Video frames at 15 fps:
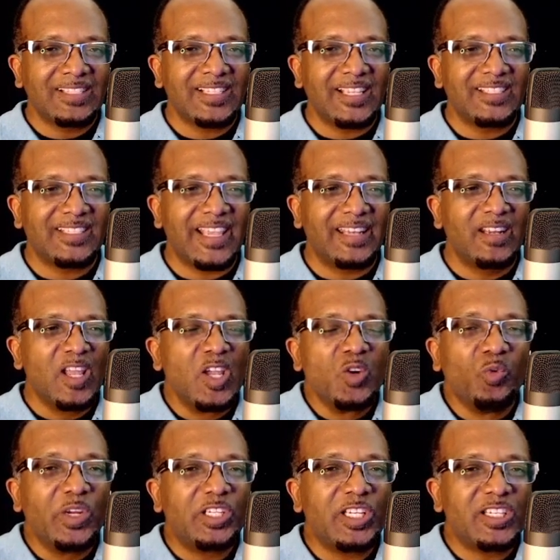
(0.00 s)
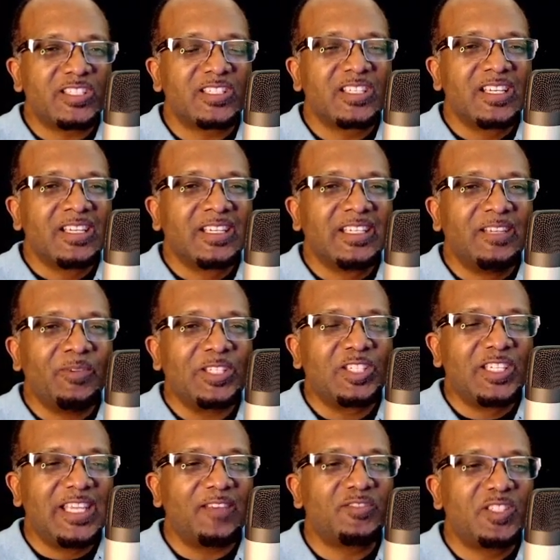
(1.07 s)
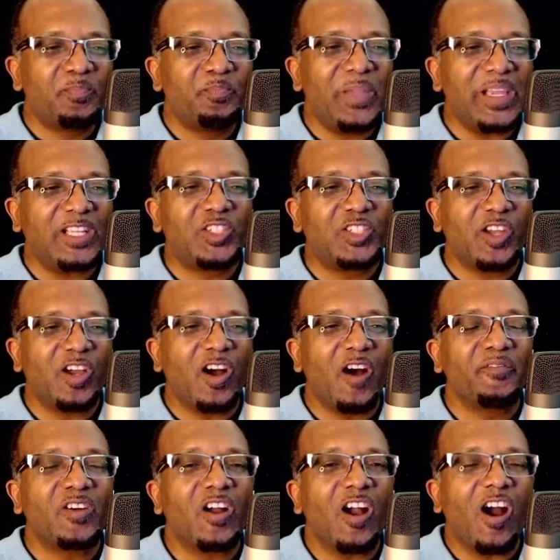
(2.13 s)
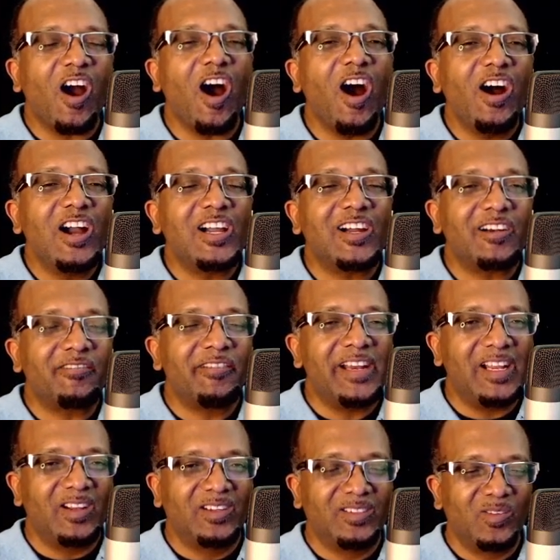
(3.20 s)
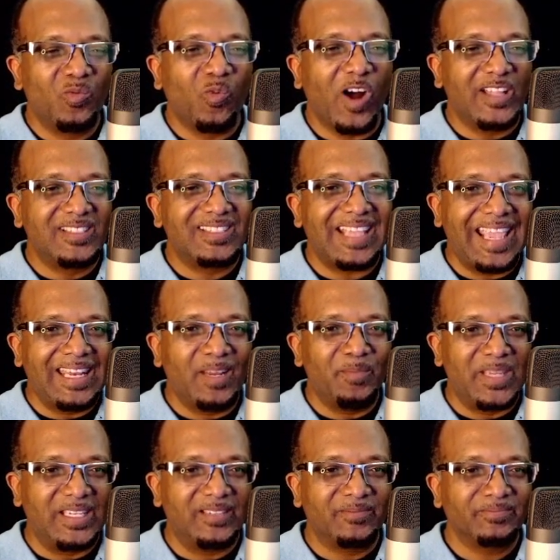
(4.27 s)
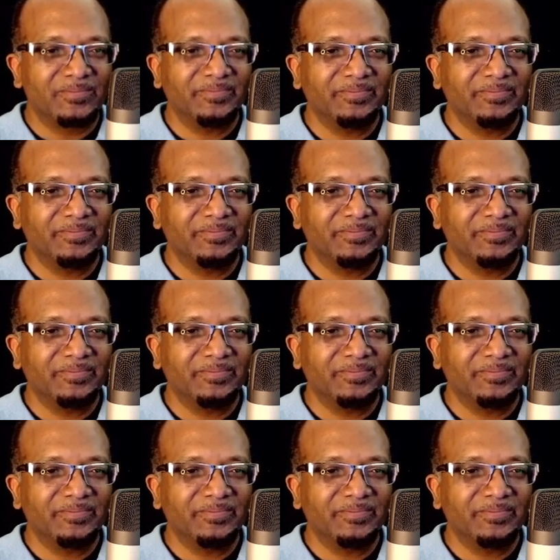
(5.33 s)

as I said, which is which gives the picture of conquering one's enemy.